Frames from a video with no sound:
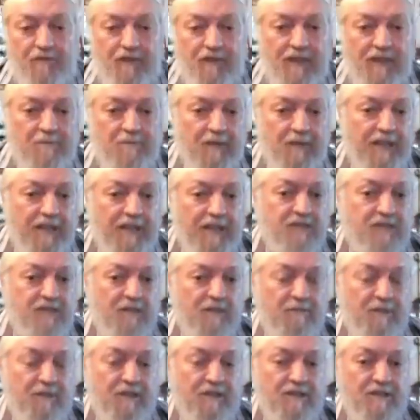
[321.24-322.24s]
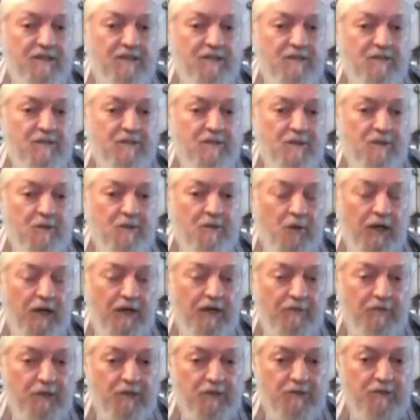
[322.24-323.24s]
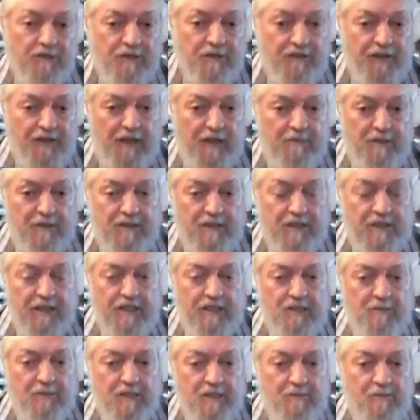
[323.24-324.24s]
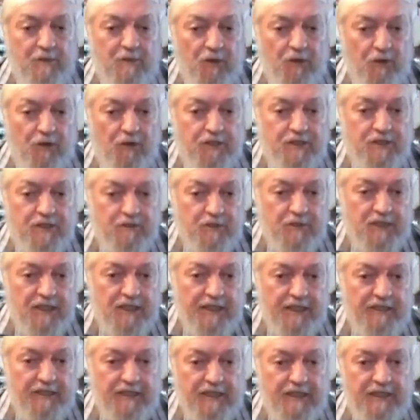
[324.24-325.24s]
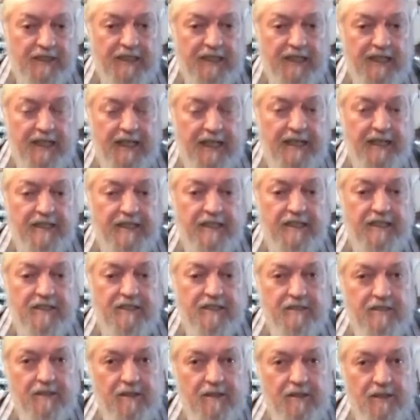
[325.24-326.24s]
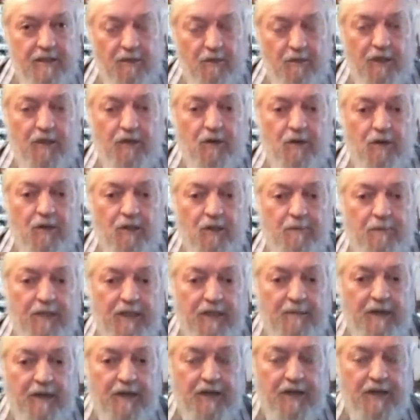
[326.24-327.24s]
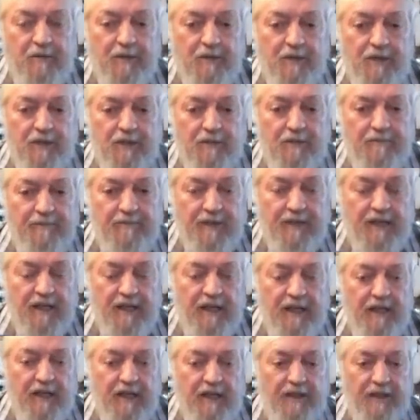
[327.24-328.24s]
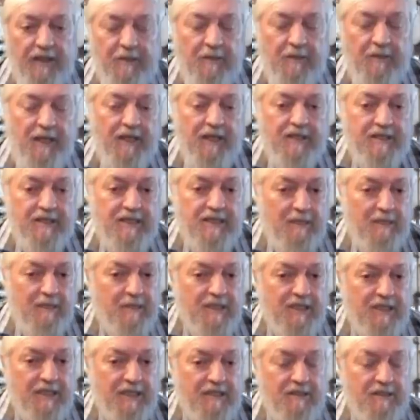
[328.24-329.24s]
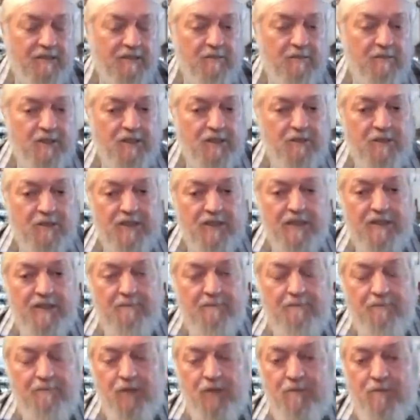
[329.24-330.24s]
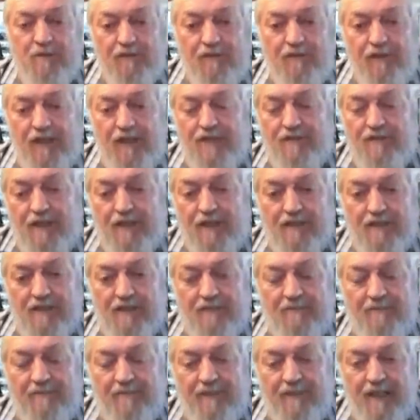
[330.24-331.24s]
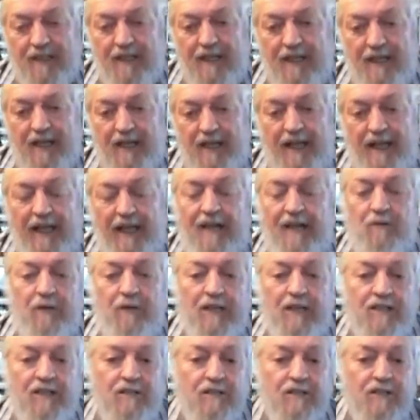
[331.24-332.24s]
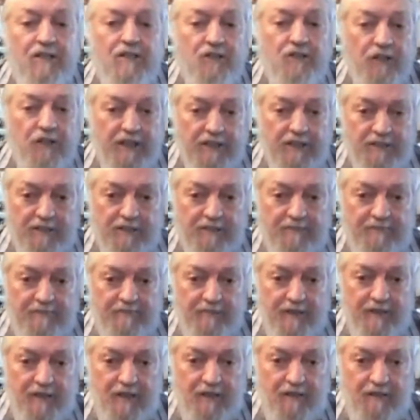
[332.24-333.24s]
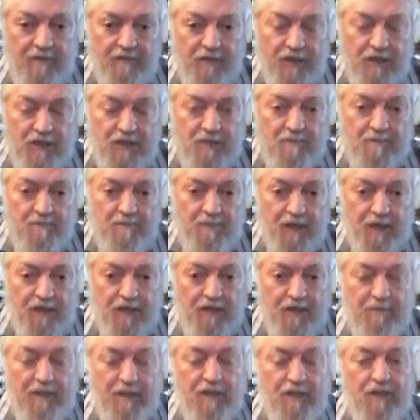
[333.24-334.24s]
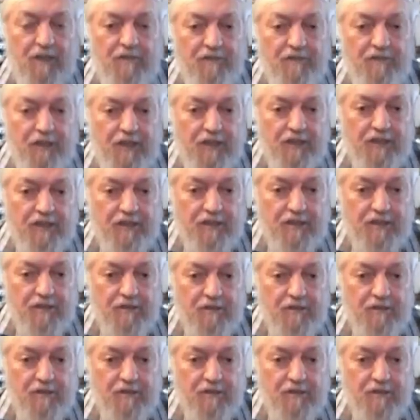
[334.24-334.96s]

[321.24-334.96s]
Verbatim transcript: fleet minesweepers, one of which was the famous HMS Polaris, which led the D-Day landings. We called her Peter Maritzburg. Then we had the Somerset, which was a boom defense vessel, And we had 2 destroyers, of which both had been converted,